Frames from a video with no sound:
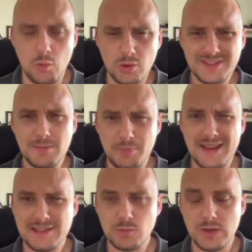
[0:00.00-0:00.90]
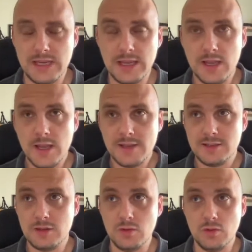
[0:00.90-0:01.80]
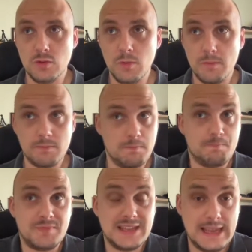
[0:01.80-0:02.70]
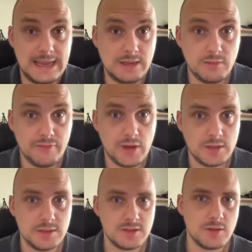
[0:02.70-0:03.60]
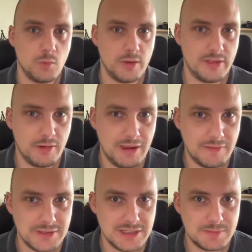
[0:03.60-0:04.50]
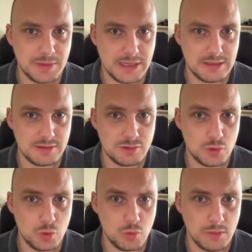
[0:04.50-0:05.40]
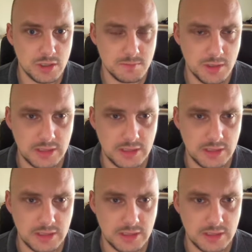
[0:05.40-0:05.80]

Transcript: What's the best way to gain funds without having to spend too much money?